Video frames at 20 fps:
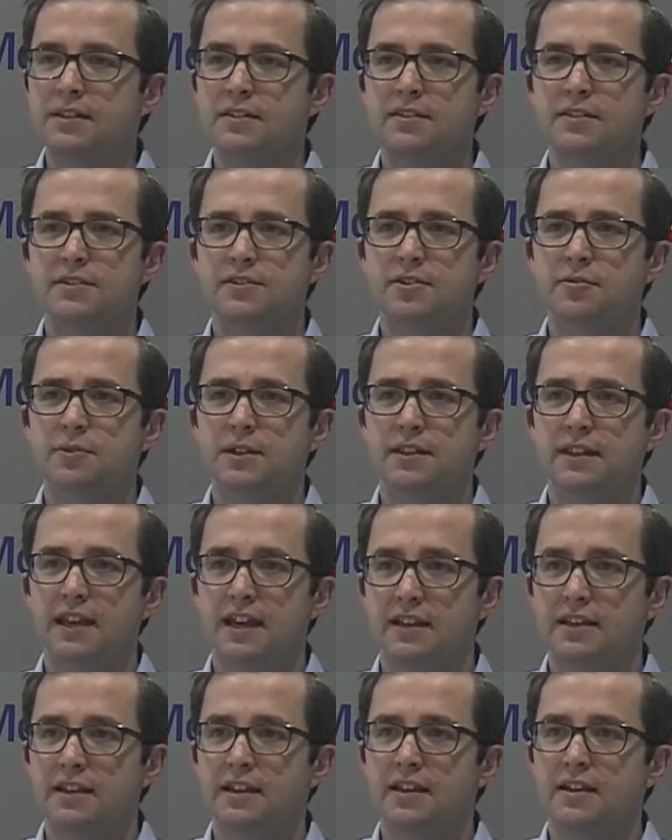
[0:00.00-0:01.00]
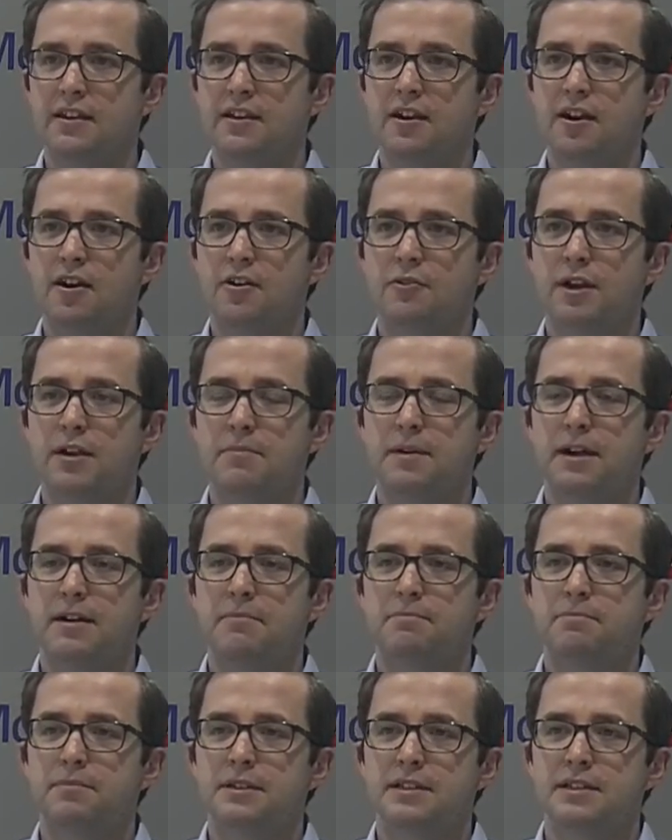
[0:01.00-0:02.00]
So with that, I'll wrap
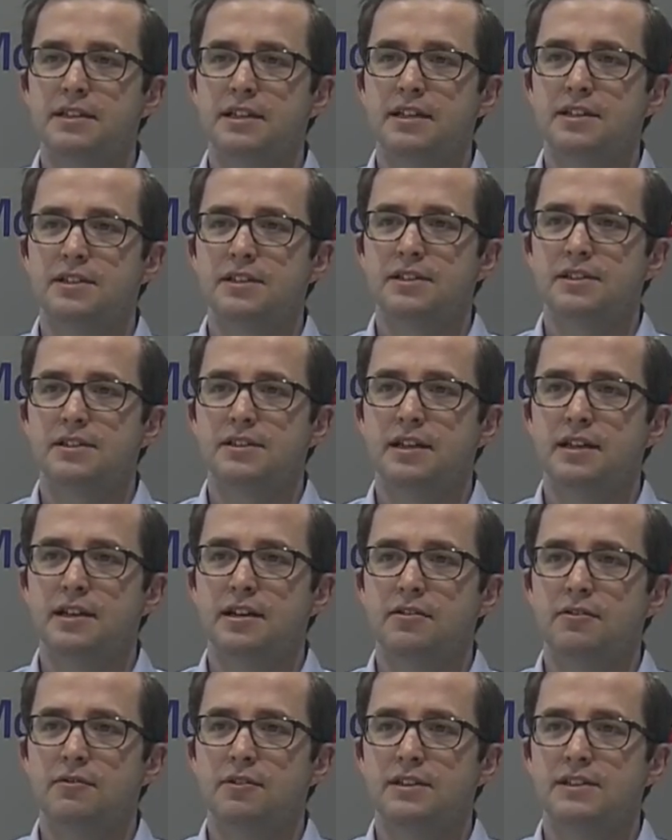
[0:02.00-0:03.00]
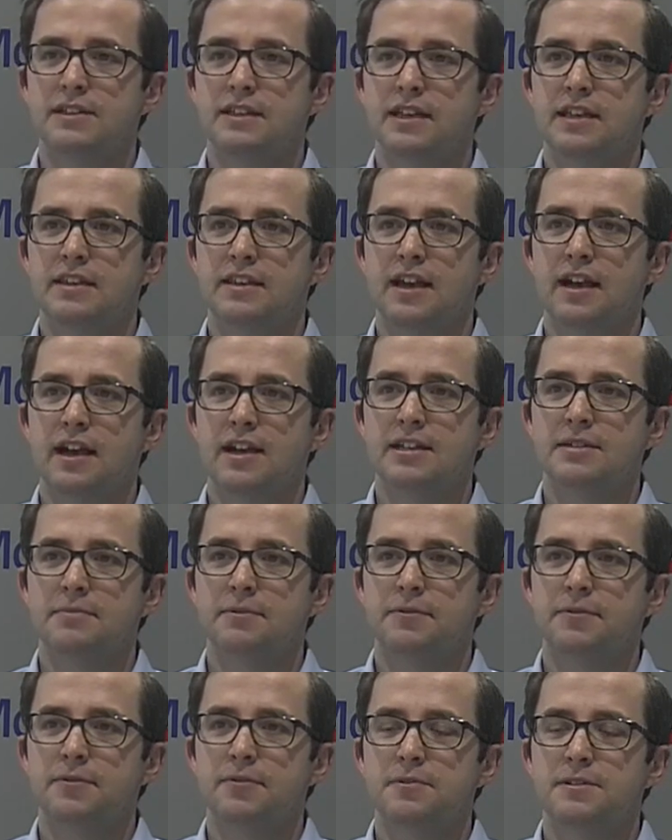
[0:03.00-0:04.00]
up. But yeah, just once again, that
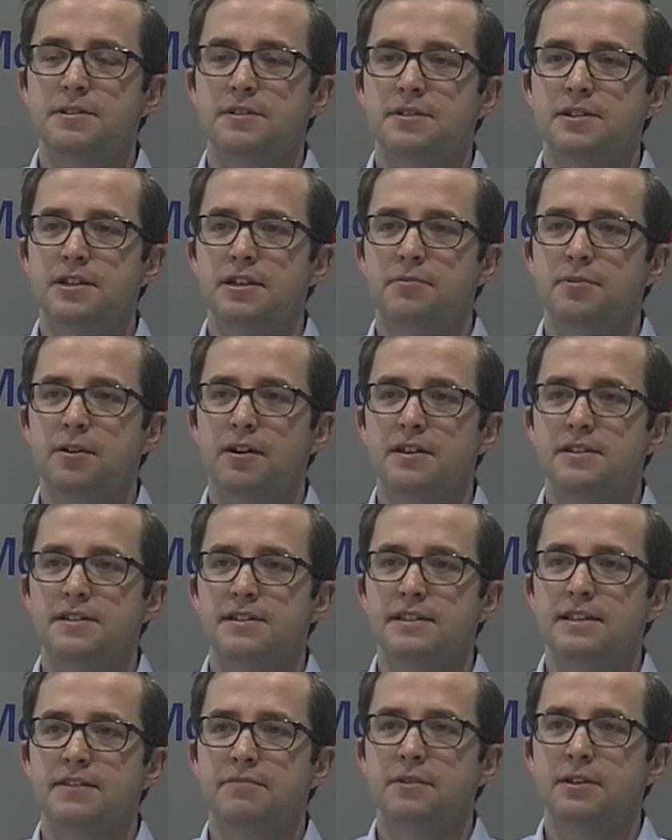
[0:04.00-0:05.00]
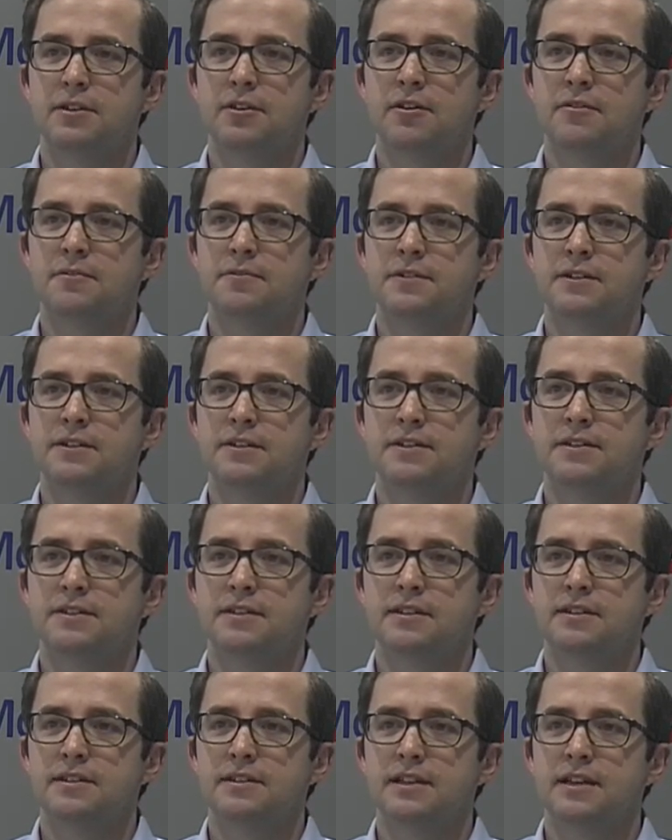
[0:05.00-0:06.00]
underperformance in share price has given me confidence
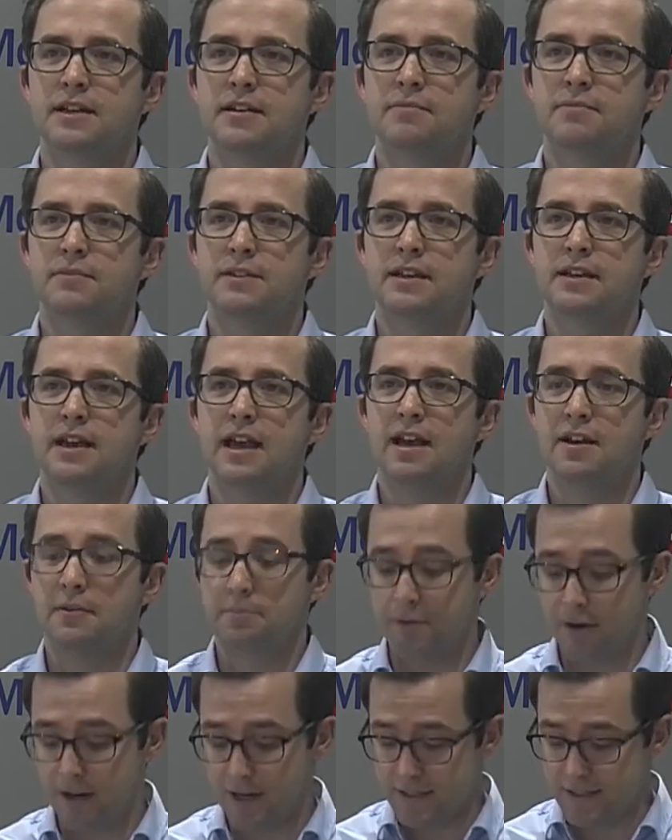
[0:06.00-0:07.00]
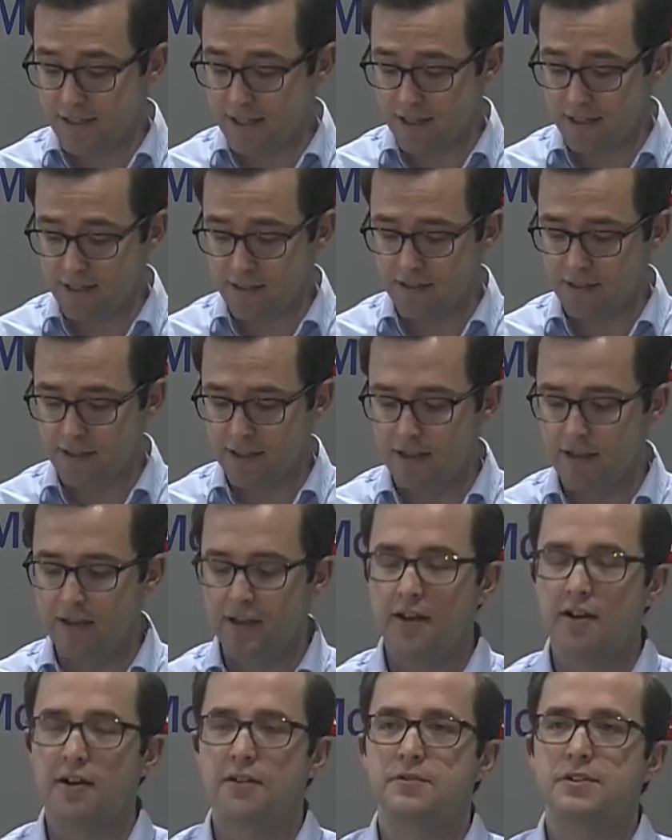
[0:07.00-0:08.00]
that that our price target
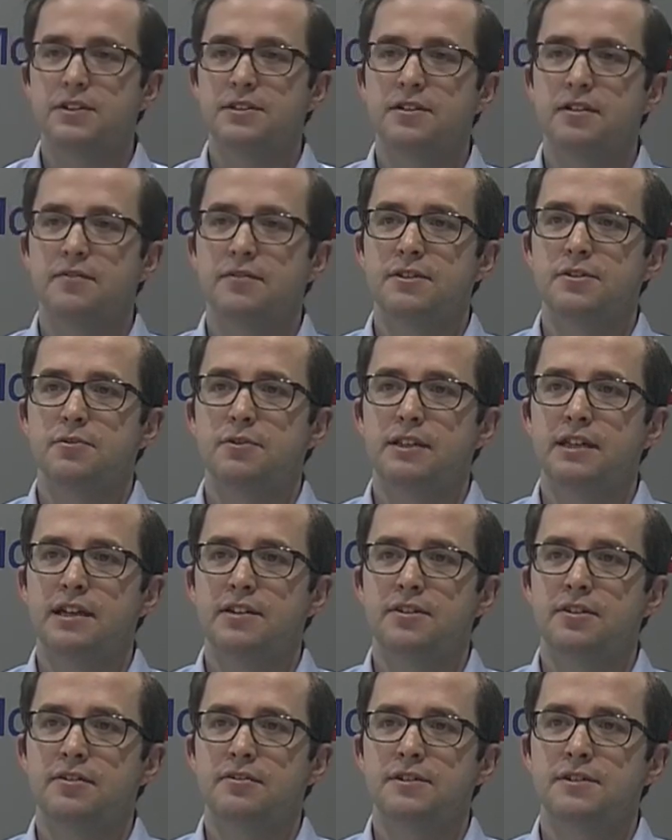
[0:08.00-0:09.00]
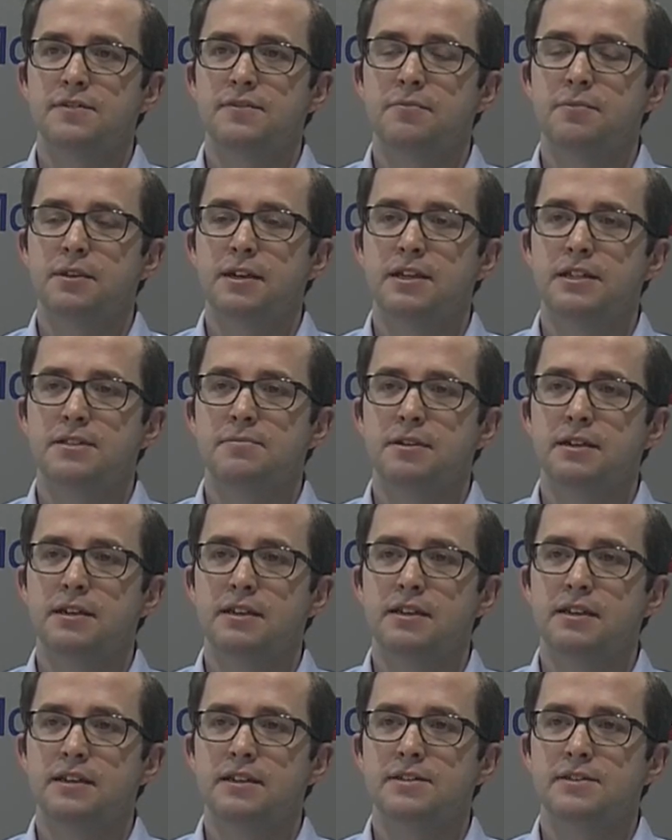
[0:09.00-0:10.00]
of just over $28 for
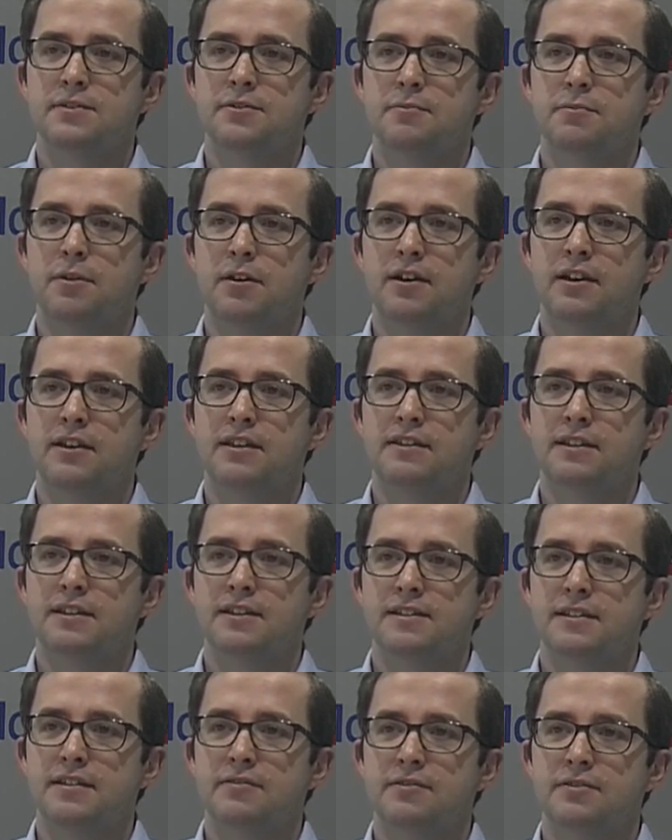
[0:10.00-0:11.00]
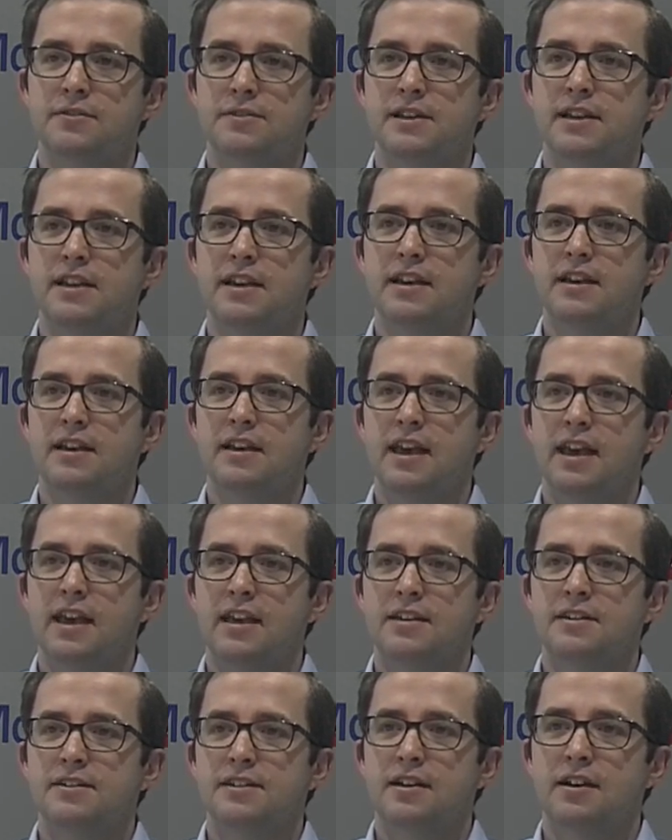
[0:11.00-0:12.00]
BHP is good buying at these levels.
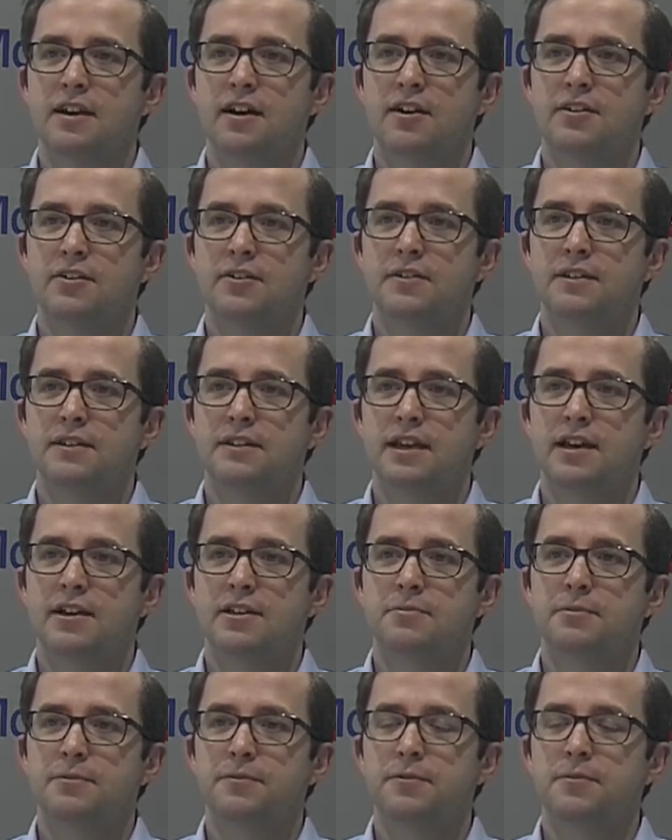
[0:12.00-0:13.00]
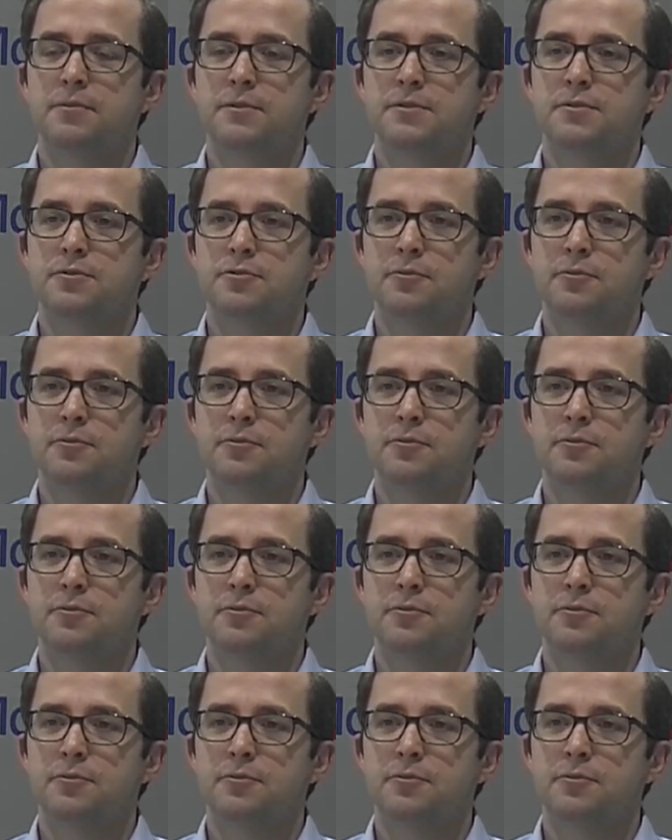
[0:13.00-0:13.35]
And I don't think that underperformance will